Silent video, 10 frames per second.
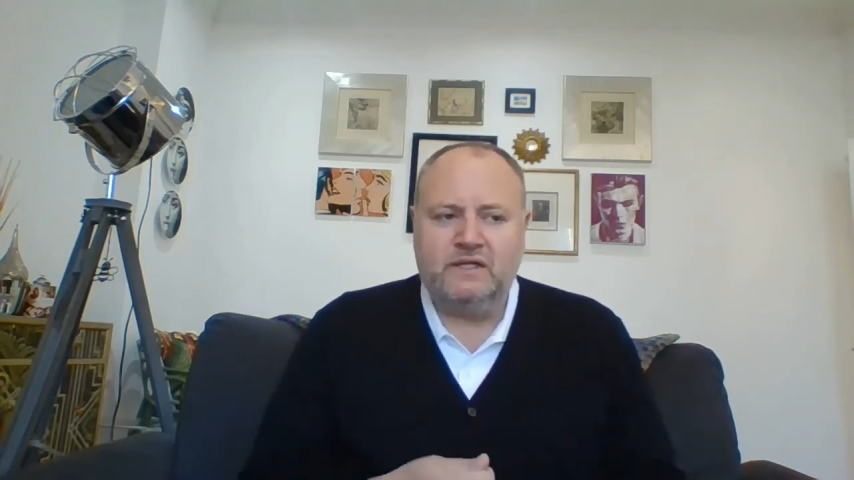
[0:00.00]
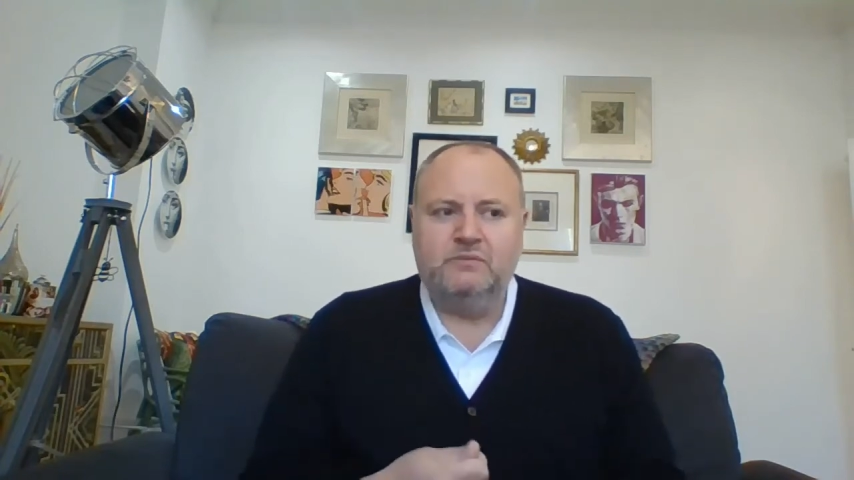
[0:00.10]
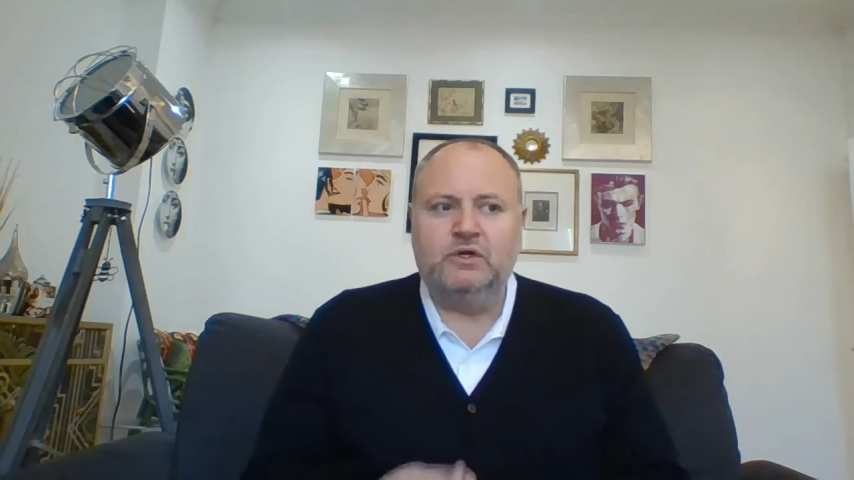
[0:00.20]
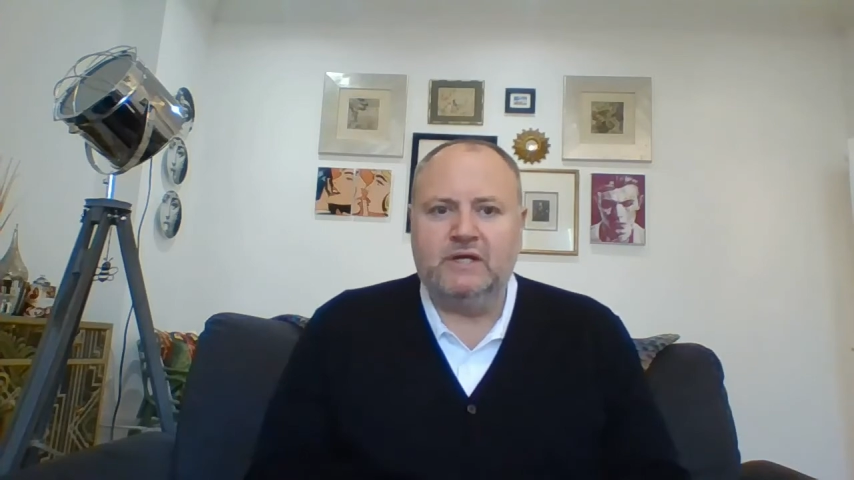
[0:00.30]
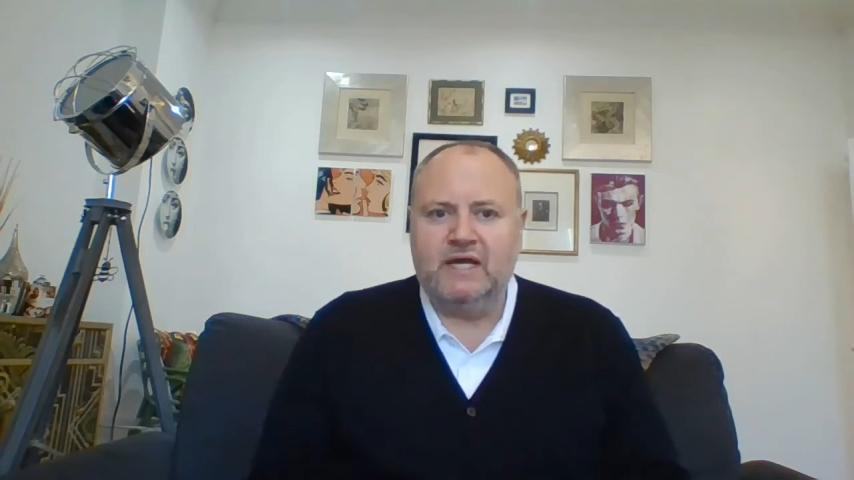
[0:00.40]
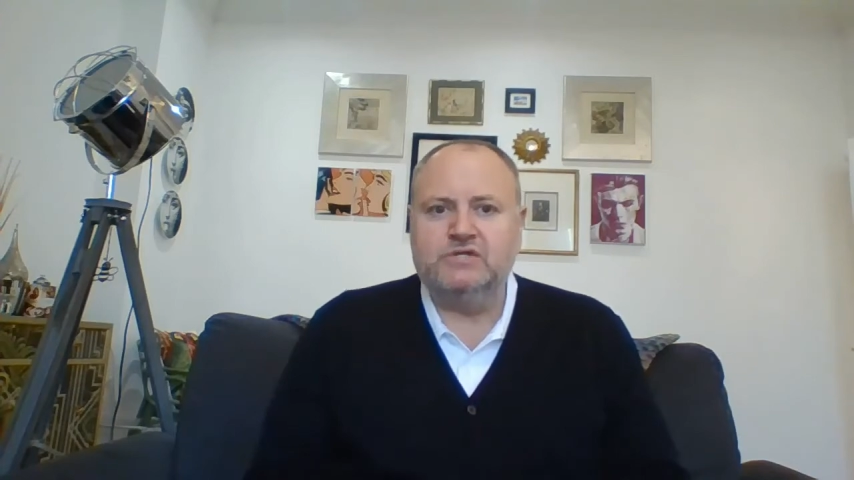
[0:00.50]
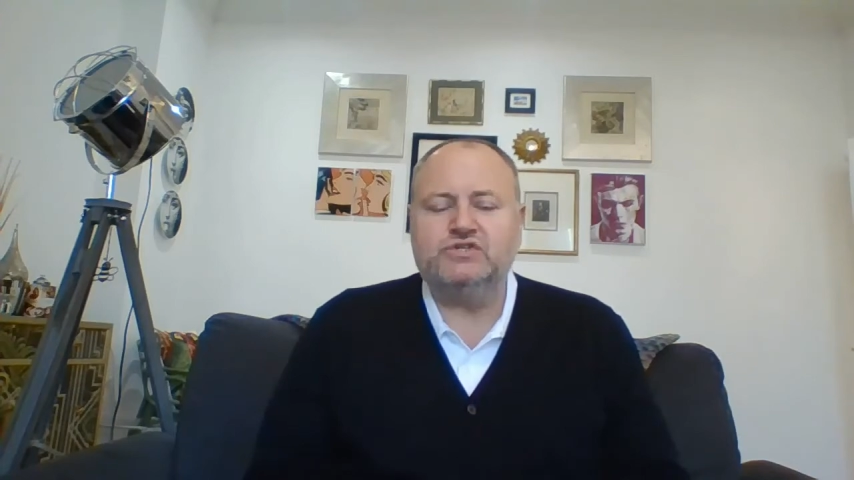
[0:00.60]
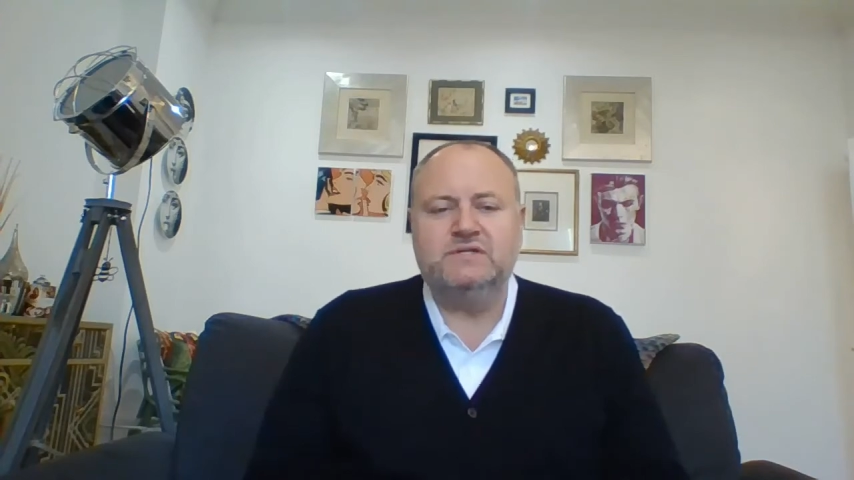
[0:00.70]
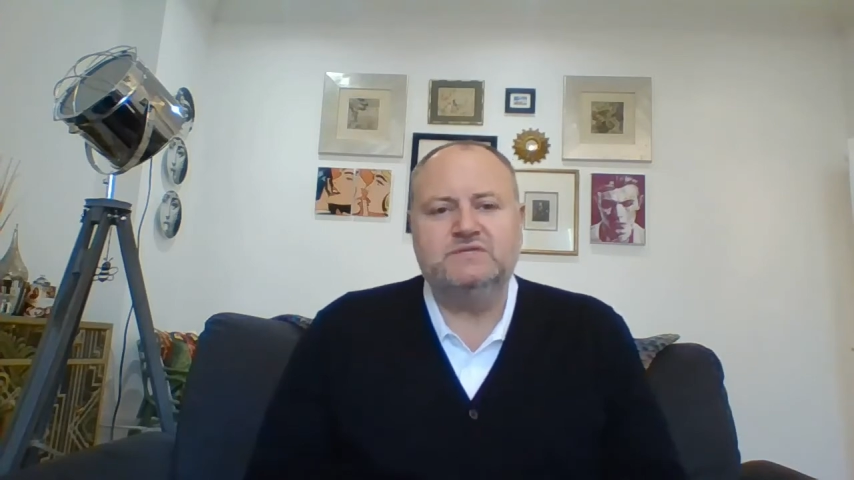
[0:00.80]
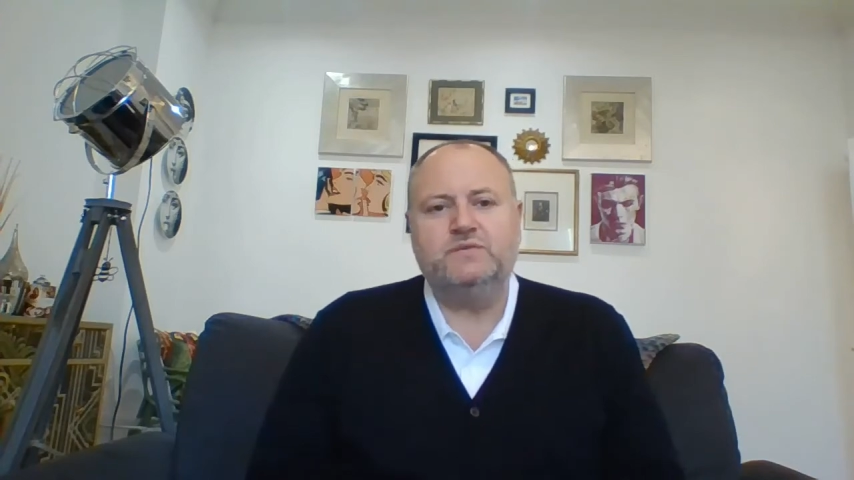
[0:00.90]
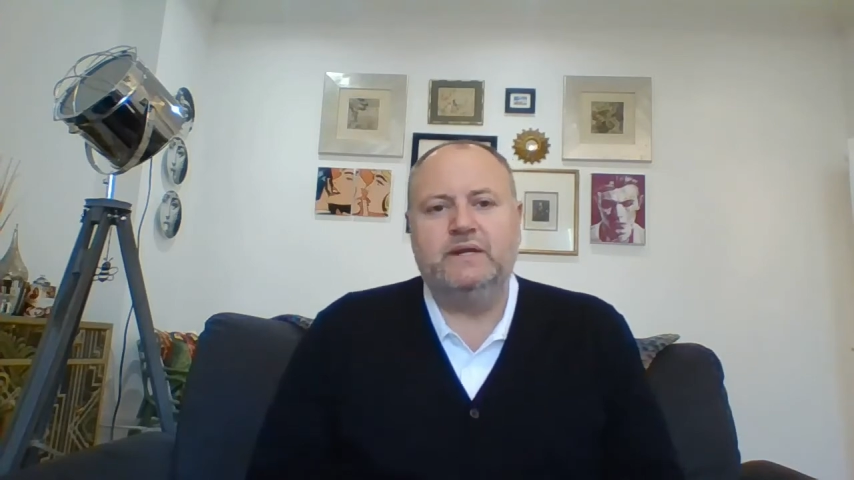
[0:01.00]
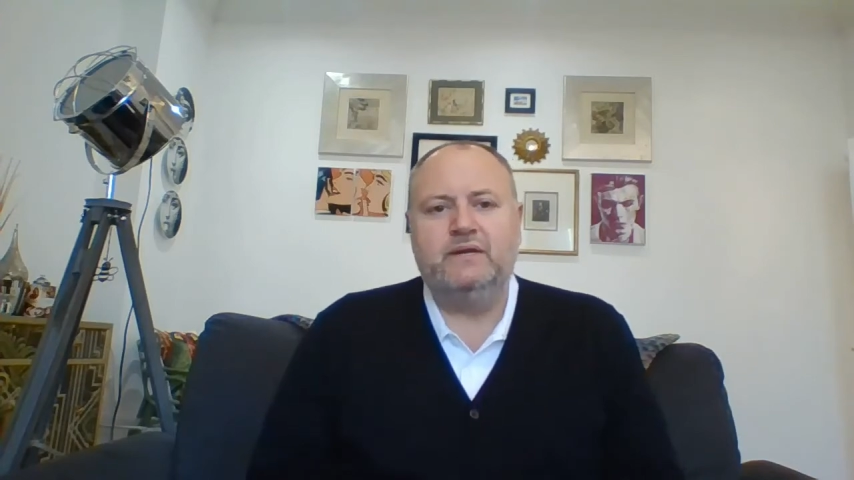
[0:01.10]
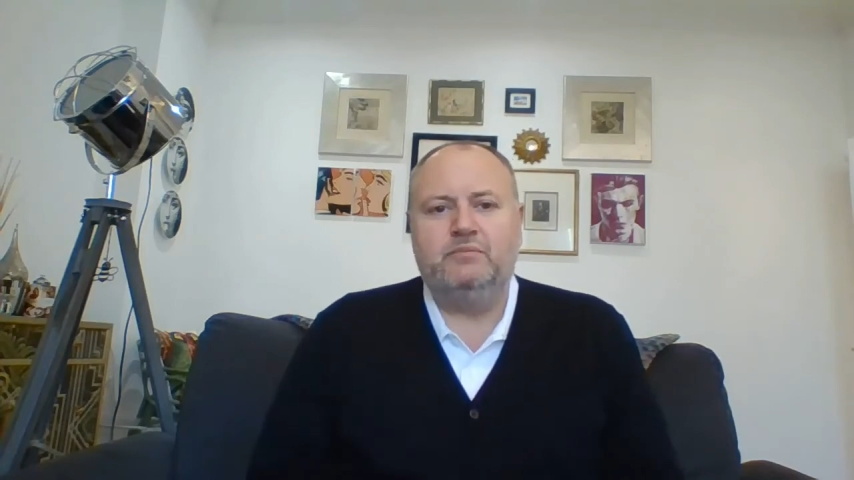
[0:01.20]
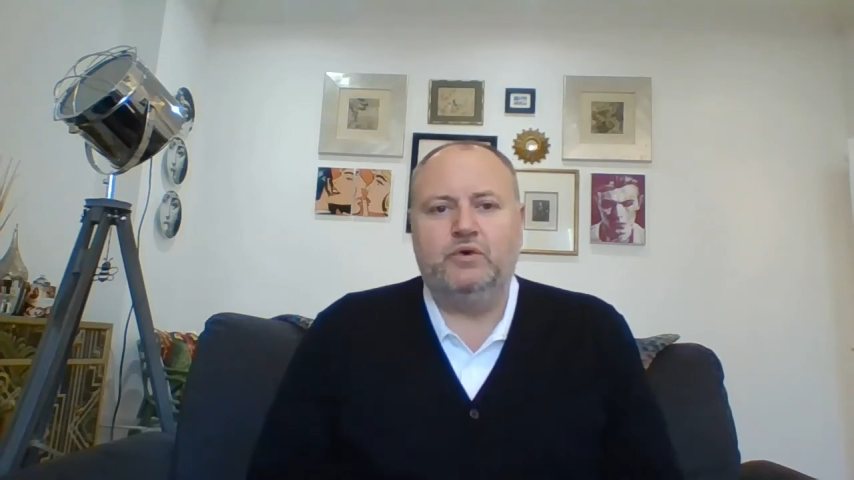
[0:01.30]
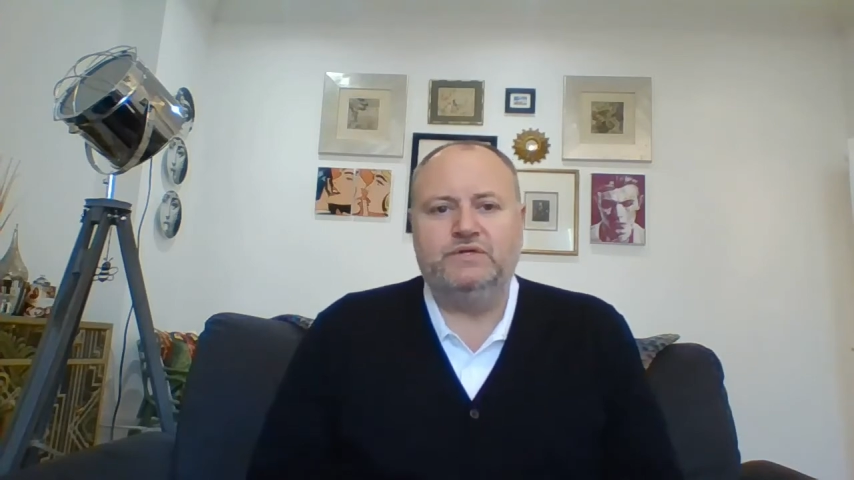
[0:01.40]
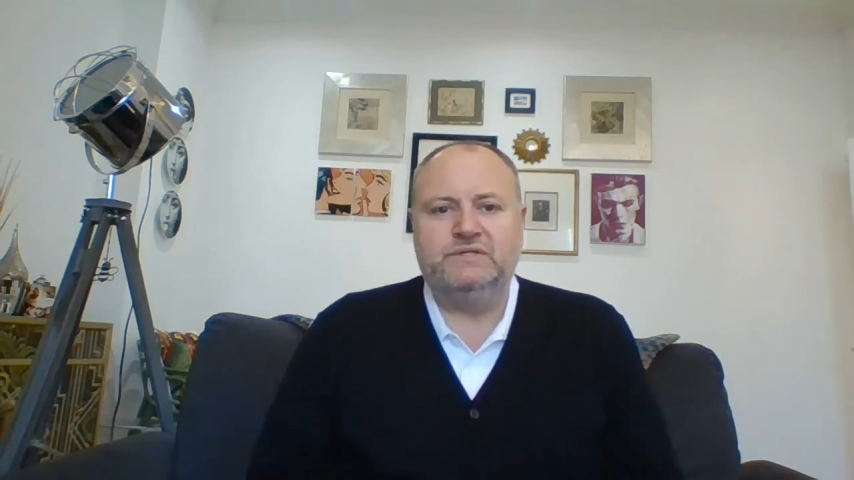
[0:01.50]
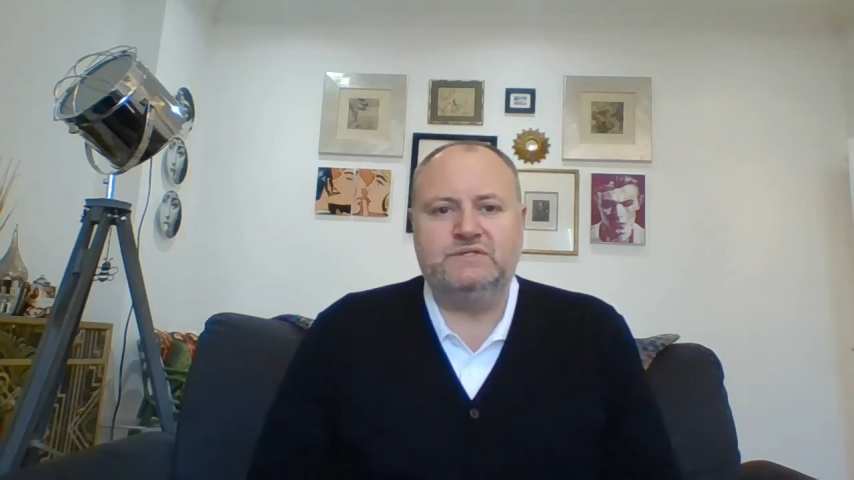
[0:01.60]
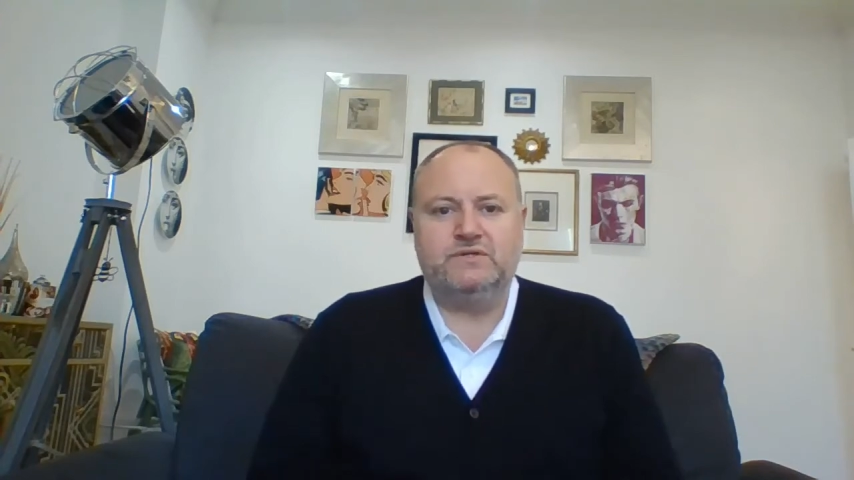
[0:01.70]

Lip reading: communication is really important.